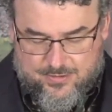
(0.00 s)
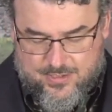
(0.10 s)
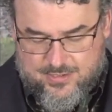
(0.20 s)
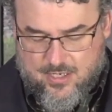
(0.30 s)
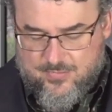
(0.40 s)

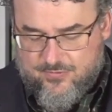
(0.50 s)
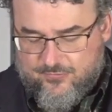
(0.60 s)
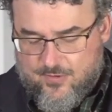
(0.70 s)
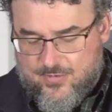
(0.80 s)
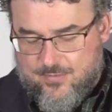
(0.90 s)
that's come in
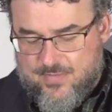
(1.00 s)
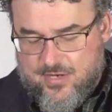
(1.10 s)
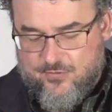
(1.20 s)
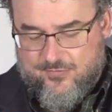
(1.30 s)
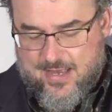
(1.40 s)
from a
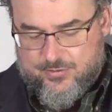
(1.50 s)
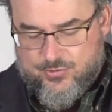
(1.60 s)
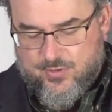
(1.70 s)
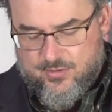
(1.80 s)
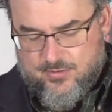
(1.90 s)

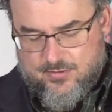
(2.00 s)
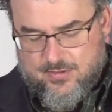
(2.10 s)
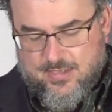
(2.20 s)
manufacturer.